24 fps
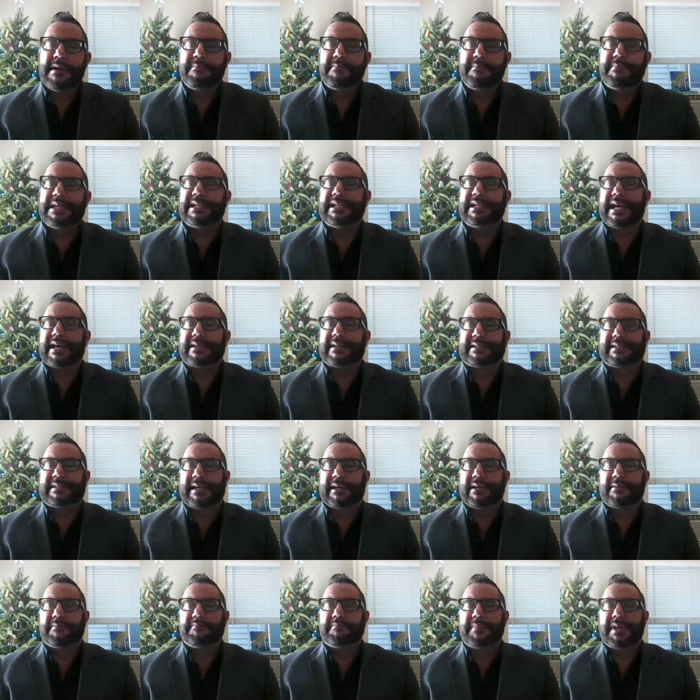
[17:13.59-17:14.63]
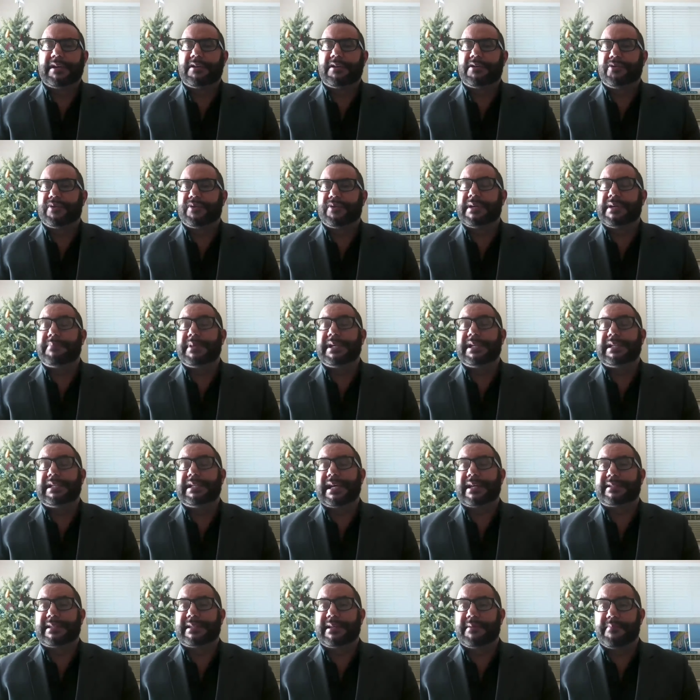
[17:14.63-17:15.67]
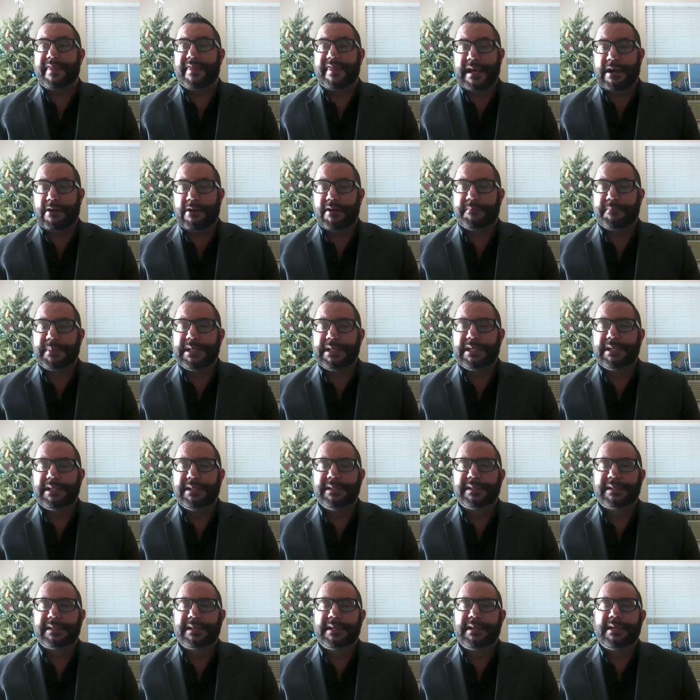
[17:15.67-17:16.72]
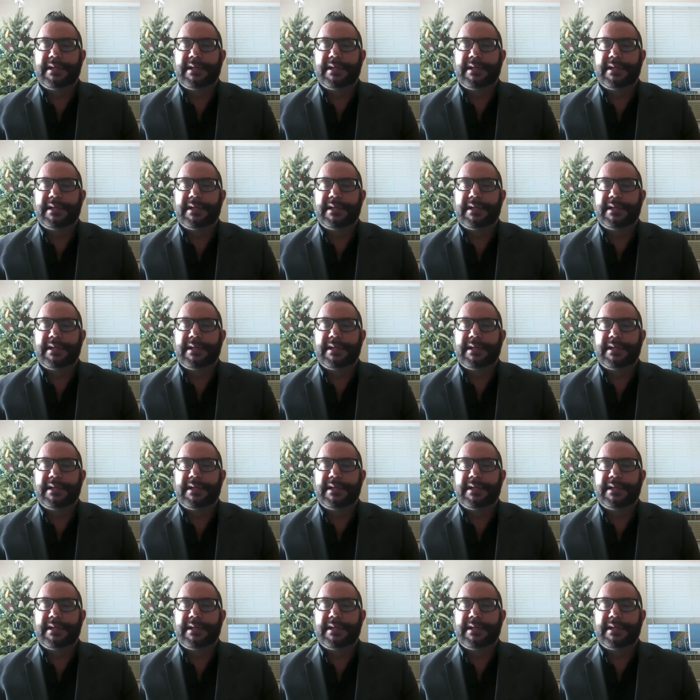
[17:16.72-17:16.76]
BDSM, including BDSM therapies,